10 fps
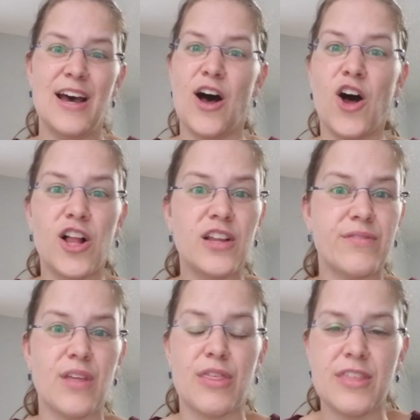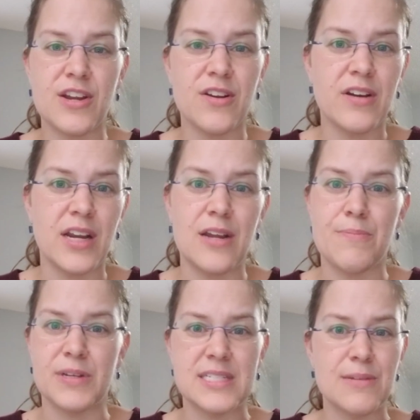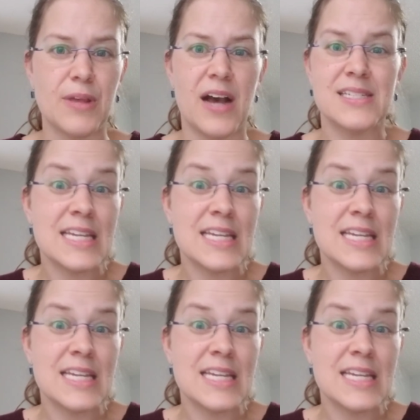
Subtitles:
All of the theory, building blocks,